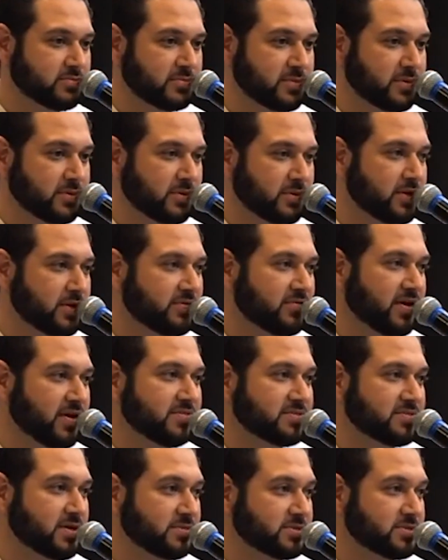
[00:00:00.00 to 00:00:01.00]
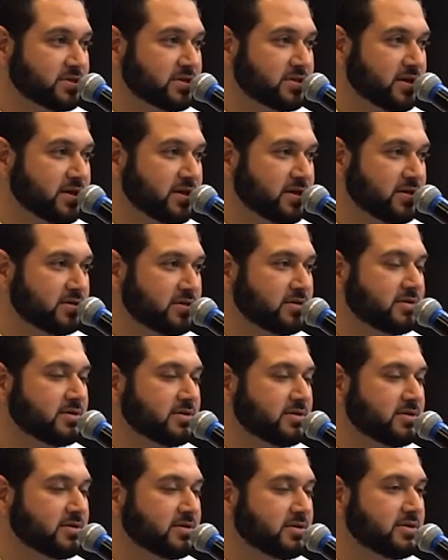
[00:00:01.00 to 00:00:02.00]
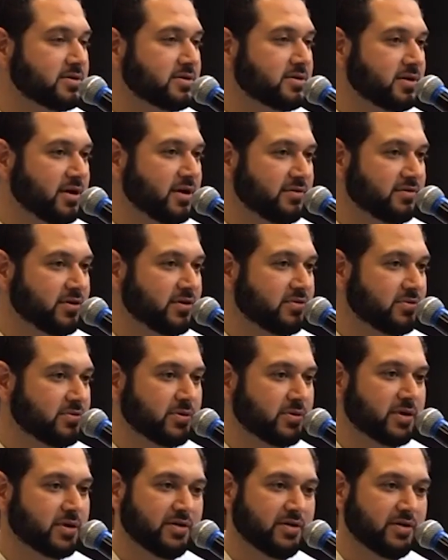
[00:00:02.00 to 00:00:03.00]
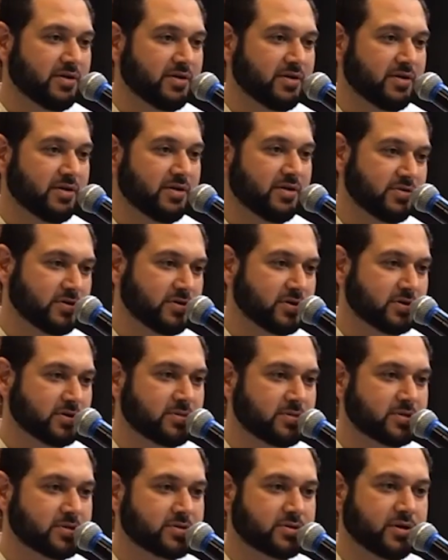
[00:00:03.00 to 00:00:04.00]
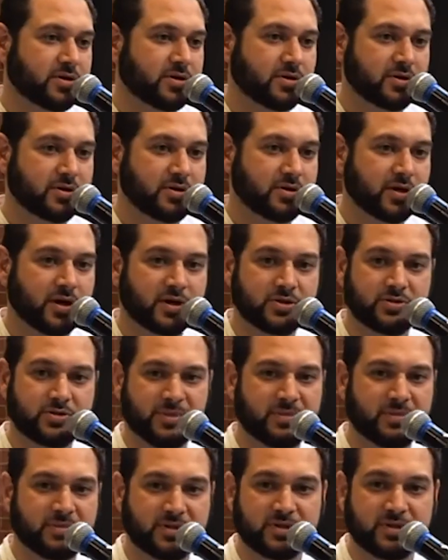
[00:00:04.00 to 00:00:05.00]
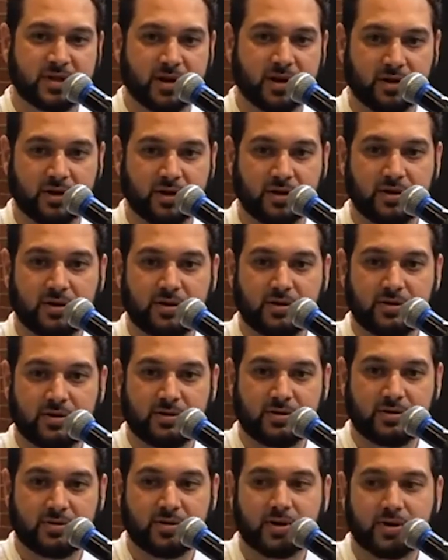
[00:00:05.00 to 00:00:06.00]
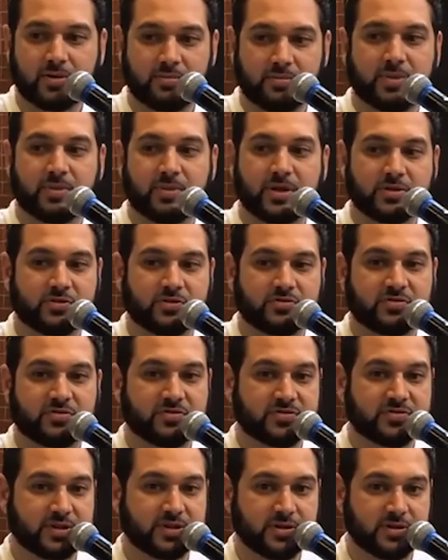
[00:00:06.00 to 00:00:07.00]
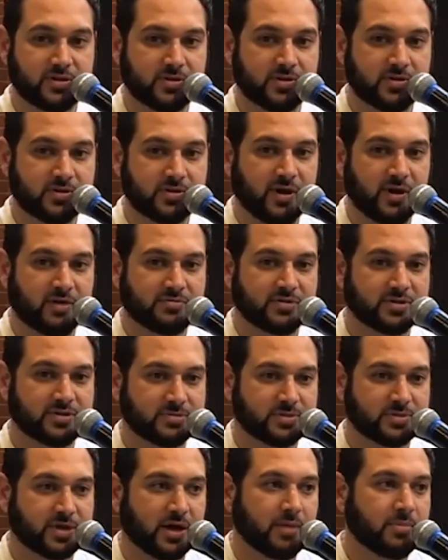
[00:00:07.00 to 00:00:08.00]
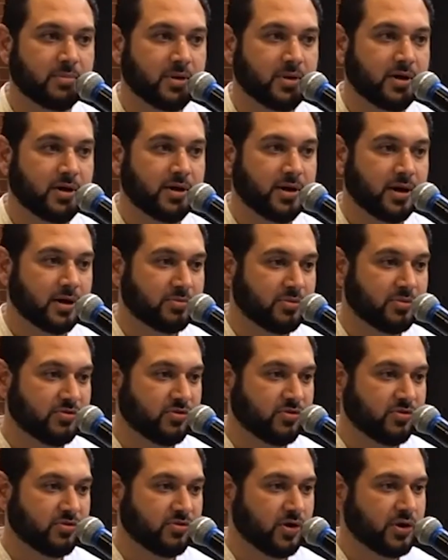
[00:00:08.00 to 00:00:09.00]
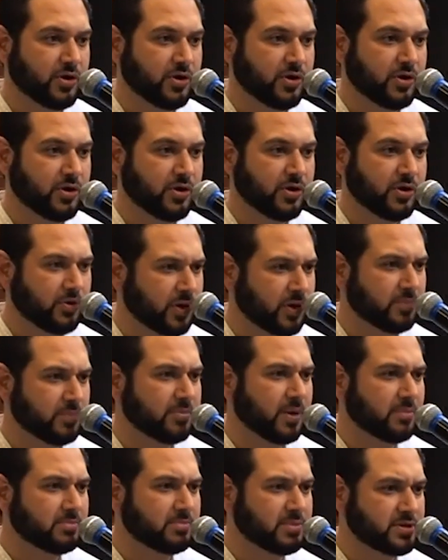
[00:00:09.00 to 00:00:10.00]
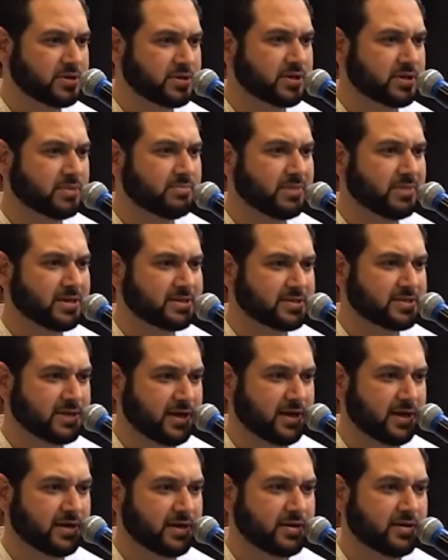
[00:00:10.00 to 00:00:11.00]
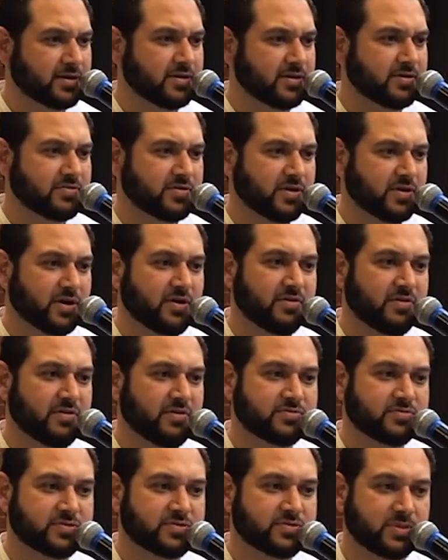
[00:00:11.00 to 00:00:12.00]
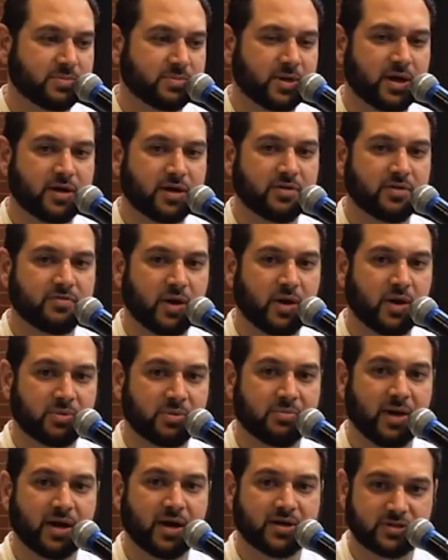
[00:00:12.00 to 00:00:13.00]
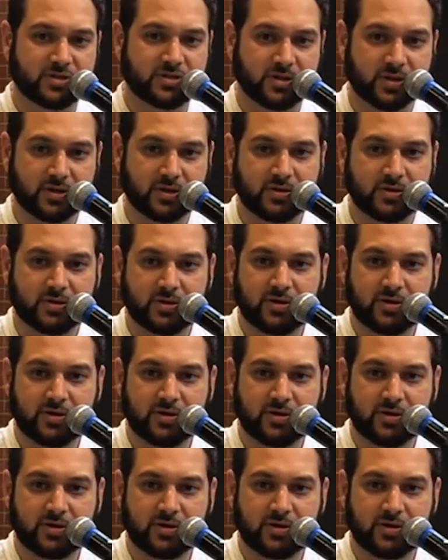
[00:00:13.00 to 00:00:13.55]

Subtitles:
all right, 5 times a day after. Okay, I feel a little bit stronger, then I do maybe 10, right? Maybe I do 15 after some time. And before I know it, I'm building a baseline of some kind of upper body strength,